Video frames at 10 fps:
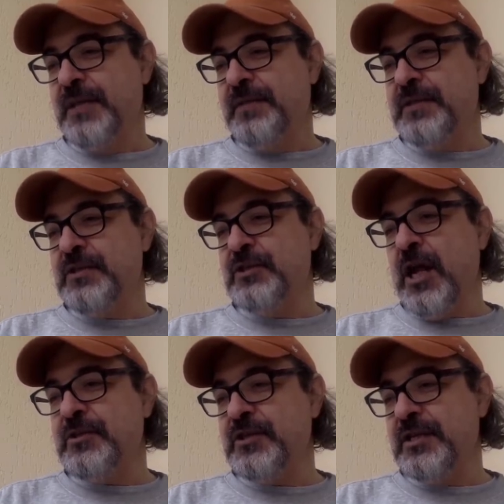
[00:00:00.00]
This is
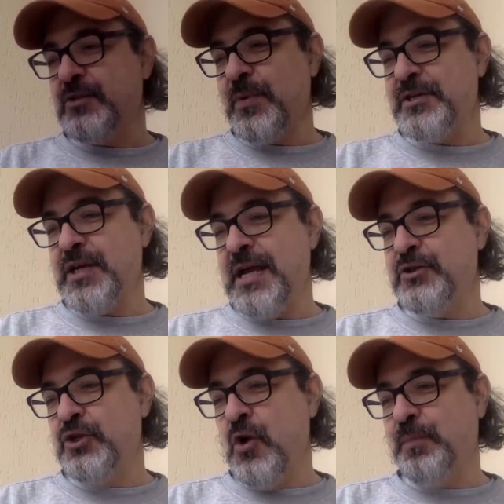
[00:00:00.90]
nonsense. Russia
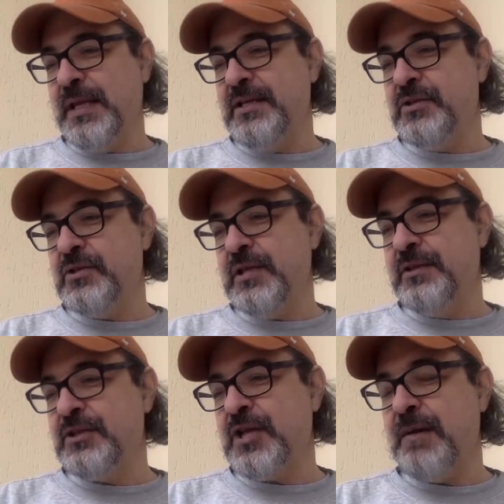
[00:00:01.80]
has no place in
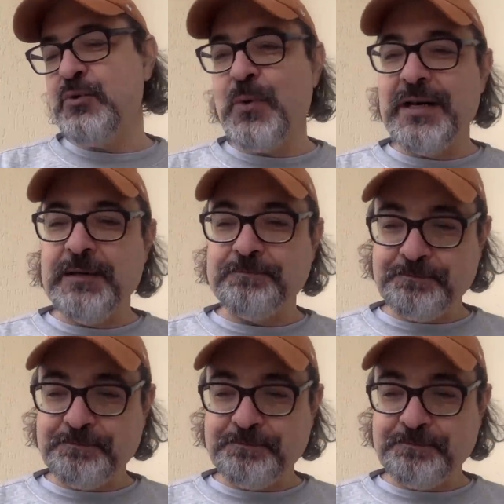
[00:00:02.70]
the top 20.